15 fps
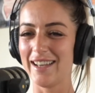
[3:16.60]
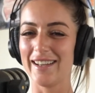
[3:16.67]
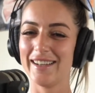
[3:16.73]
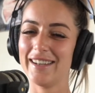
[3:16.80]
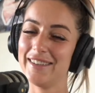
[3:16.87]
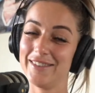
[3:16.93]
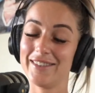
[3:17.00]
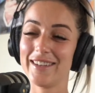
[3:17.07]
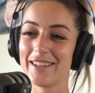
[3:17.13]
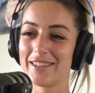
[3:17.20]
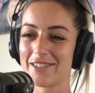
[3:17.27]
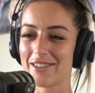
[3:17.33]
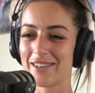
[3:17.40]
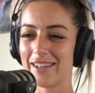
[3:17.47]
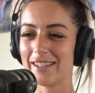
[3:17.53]
Well,
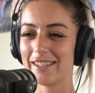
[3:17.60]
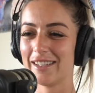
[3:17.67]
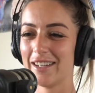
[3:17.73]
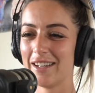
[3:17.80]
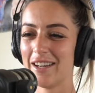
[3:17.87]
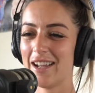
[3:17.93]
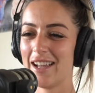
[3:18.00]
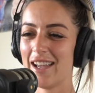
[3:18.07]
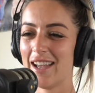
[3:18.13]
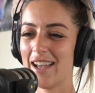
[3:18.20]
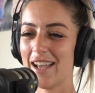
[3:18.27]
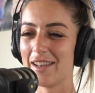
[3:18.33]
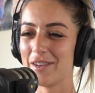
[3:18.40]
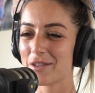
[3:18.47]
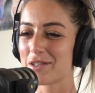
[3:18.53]
literally.
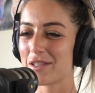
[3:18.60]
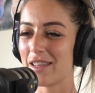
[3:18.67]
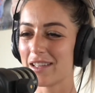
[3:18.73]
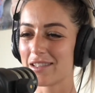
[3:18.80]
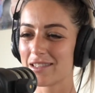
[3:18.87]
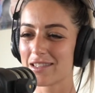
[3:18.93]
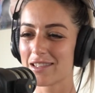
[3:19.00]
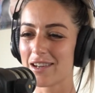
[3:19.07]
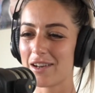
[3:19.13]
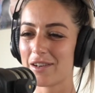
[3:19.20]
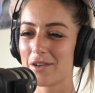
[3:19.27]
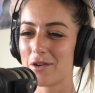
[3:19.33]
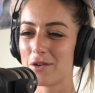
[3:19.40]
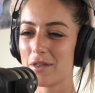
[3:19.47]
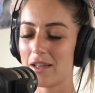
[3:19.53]
And also that's kind of
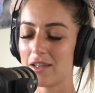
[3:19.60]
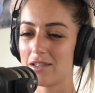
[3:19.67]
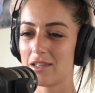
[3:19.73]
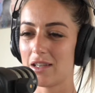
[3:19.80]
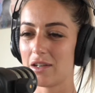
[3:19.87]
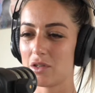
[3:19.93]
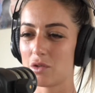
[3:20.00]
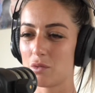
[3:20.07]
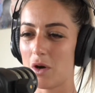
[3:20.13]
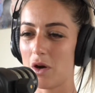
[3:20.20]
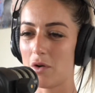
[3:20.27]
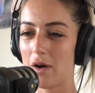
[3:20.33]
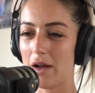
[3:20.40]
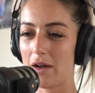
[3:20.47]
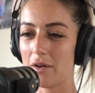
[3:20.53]
cool that you said as well
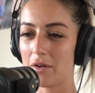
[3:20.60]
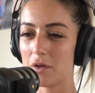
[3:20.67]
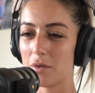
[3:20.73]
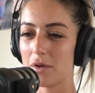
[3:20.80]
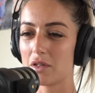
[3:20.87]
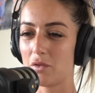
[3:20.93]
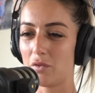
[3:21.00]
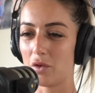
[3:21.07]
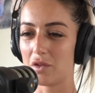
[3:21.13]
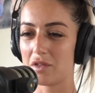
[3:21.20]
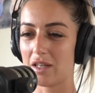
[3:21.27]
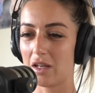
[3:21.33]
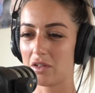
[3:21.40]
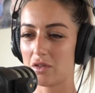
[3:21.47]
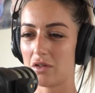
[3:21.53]
how you wanted to feel
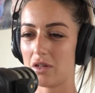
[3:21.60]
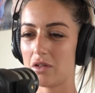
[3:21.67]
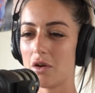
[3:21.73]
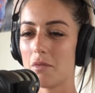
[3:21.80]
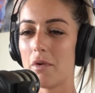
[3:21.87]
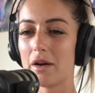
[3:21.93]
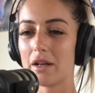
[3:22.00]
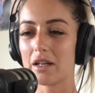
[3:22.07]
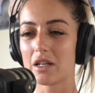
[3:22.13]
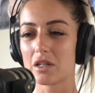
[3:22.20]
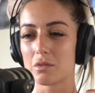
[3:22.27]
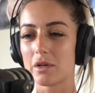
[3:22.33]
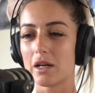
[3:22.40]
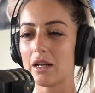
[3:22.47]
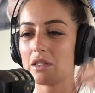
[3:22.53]
sexy in your body, because
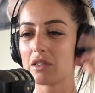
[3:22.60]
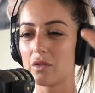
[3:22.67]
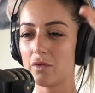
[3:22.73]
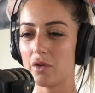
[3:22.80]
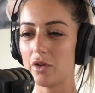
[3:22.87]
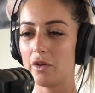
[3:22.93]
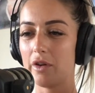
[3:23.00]
when I interviewed